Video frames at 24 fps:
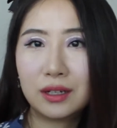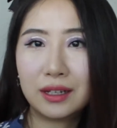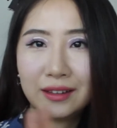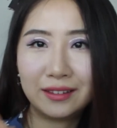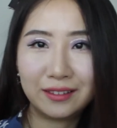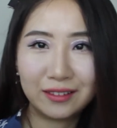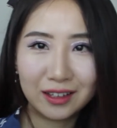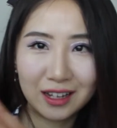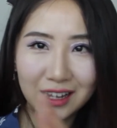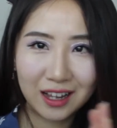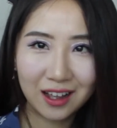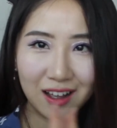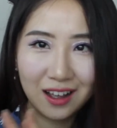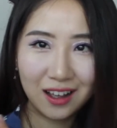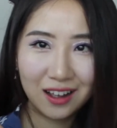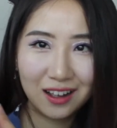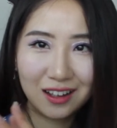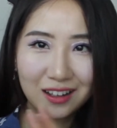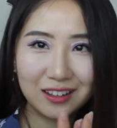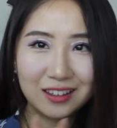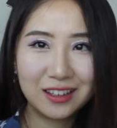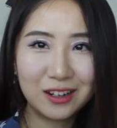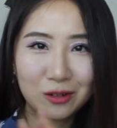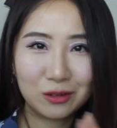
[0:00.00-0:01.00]
and
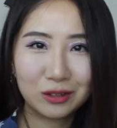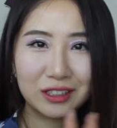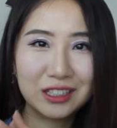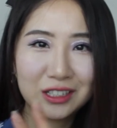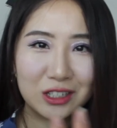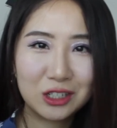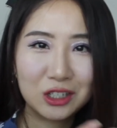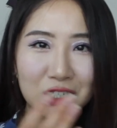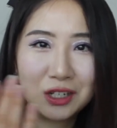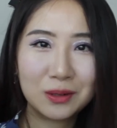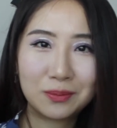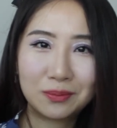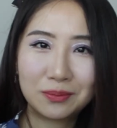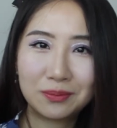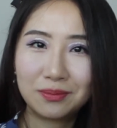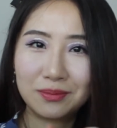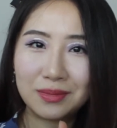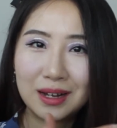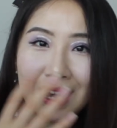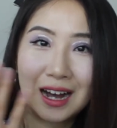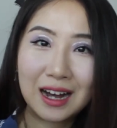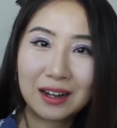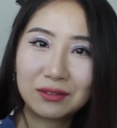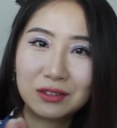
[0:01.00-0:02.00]
their relationship
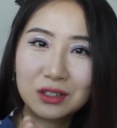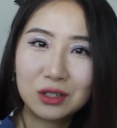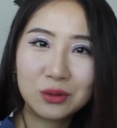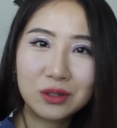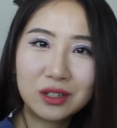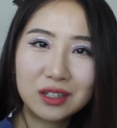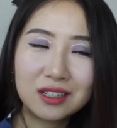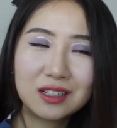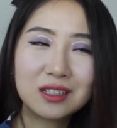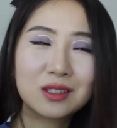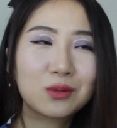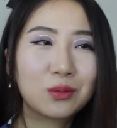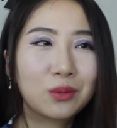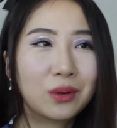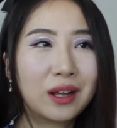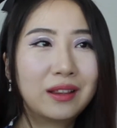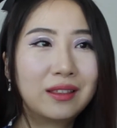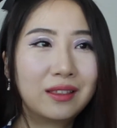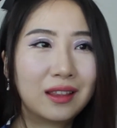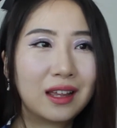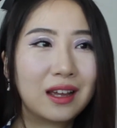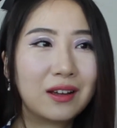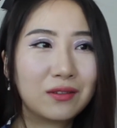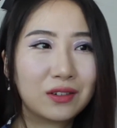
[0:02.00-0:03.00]
afterwards
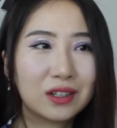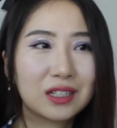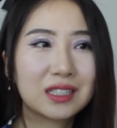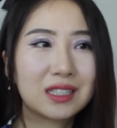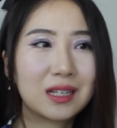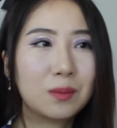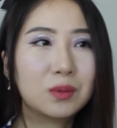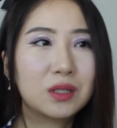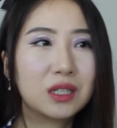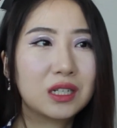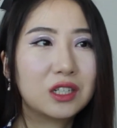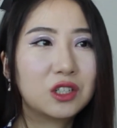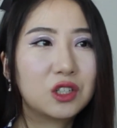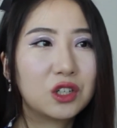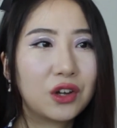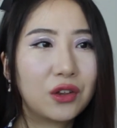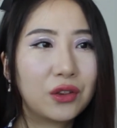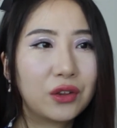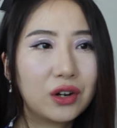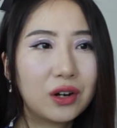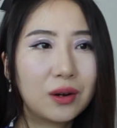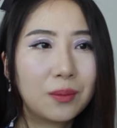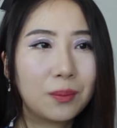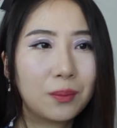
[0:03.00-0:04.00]
when they've accepted each
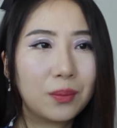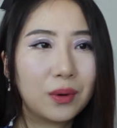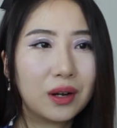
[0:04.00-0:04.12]
other,